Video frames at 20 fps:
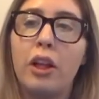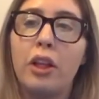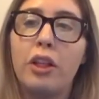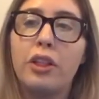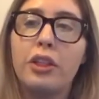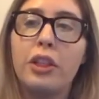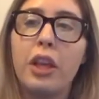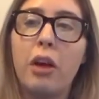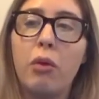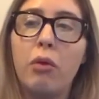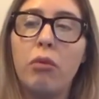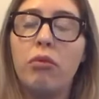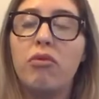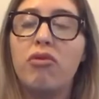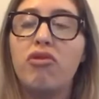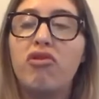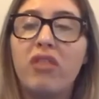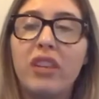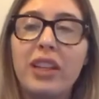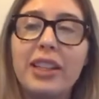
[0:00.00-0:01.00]
So,
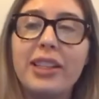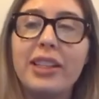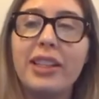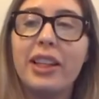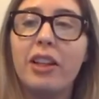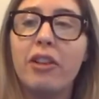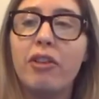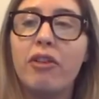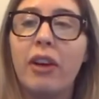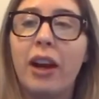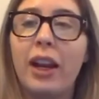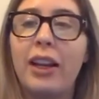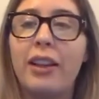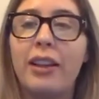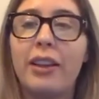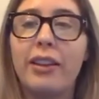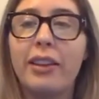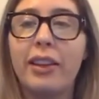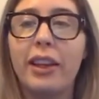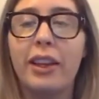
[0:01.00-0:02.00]
rinsing and drying the
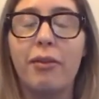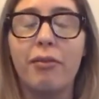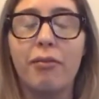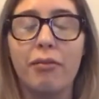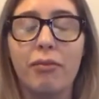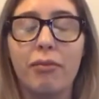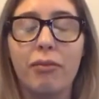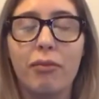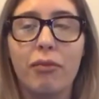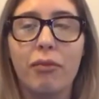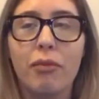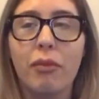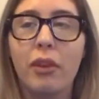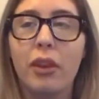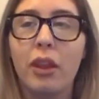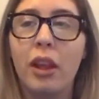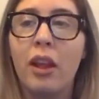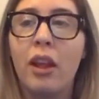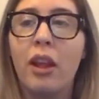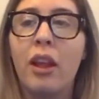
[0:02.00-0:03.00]
skin.
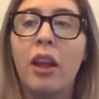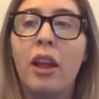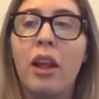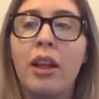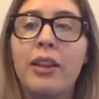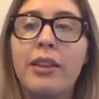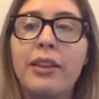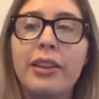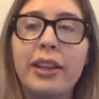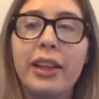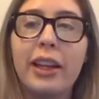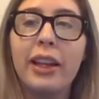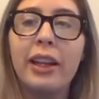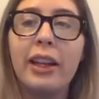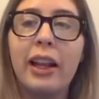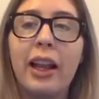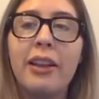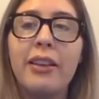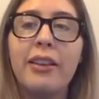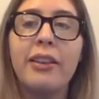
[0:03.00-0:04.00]
Skin
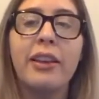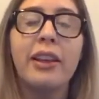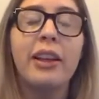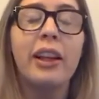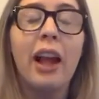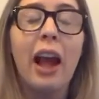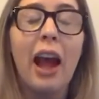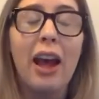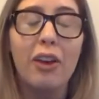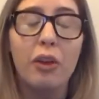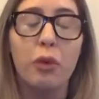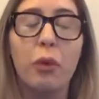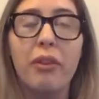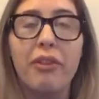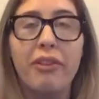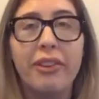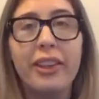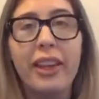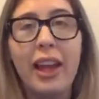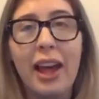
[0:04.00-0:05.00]
cleansing, as we've
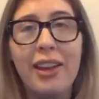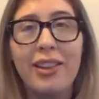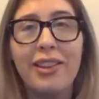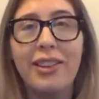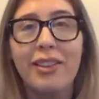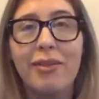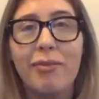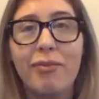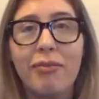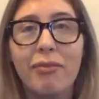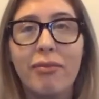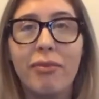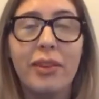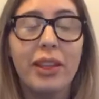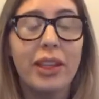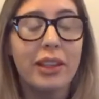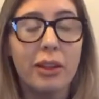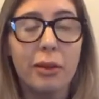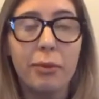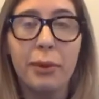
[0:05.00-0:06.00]
said,
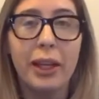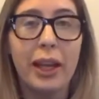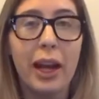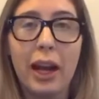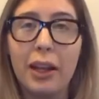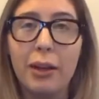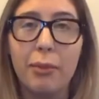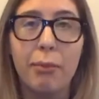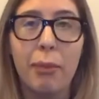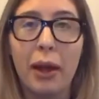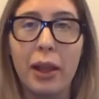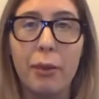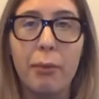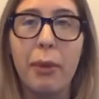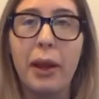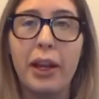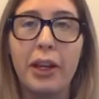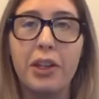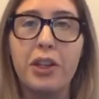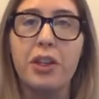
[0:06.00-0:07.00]
needs to be guided by the
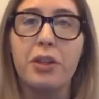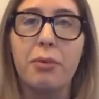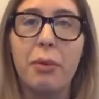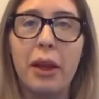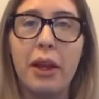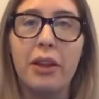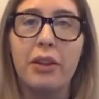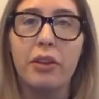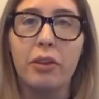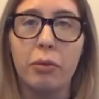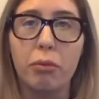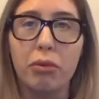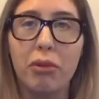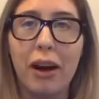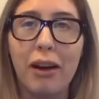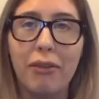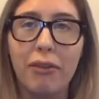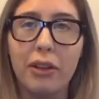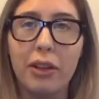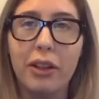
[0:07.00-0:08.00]
patient's personal
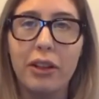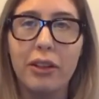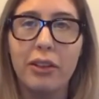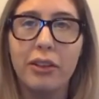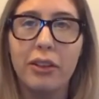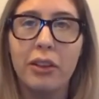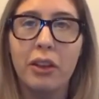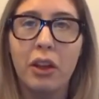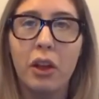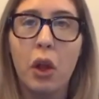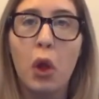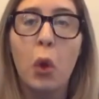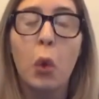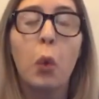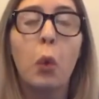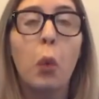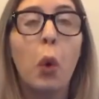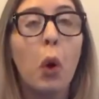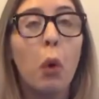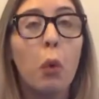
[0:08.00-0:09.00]
preference.
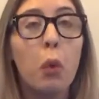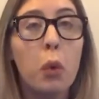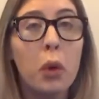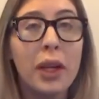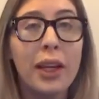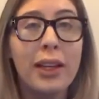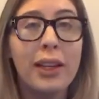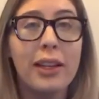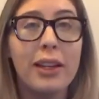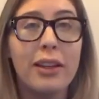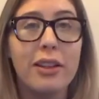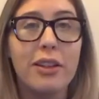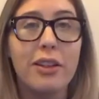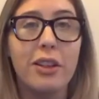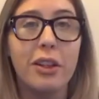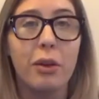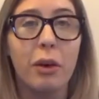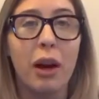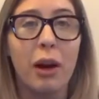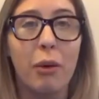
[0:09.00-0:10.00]
What we need to
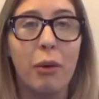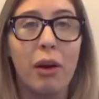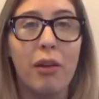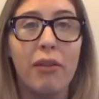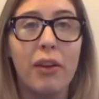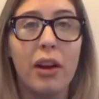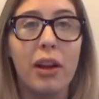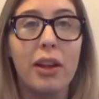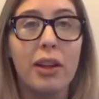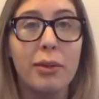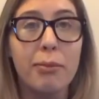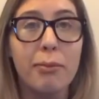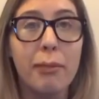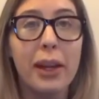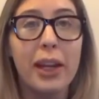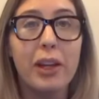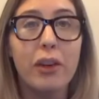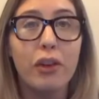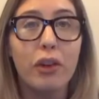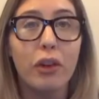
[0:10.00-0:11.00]
do, however, is
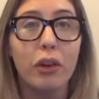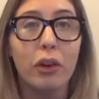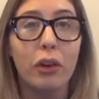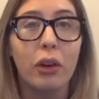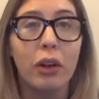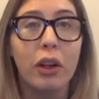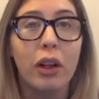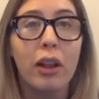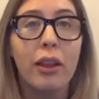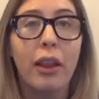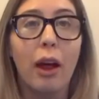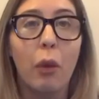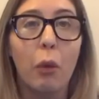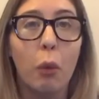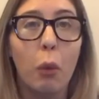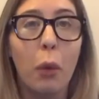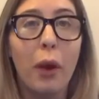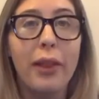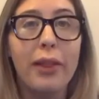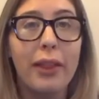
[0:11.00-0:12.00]
make sure that
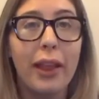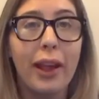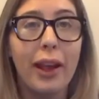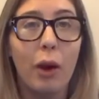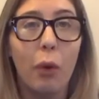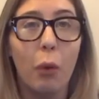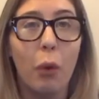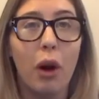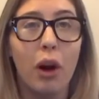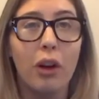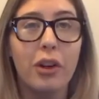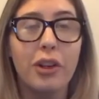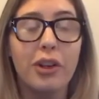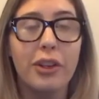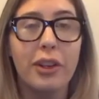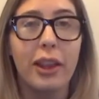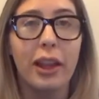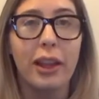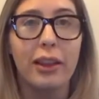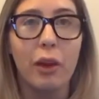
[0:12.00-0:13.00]
when they are
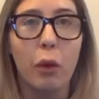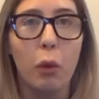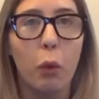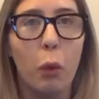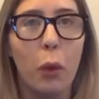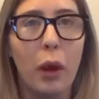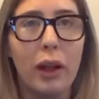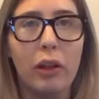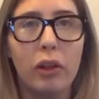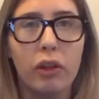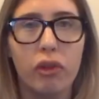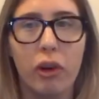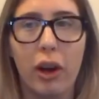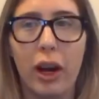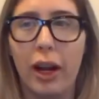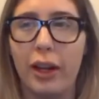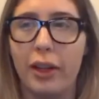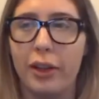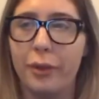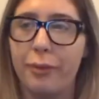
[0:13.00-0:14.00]
washed, that they're well
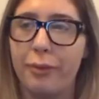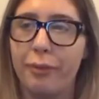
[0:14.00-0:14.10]
dried.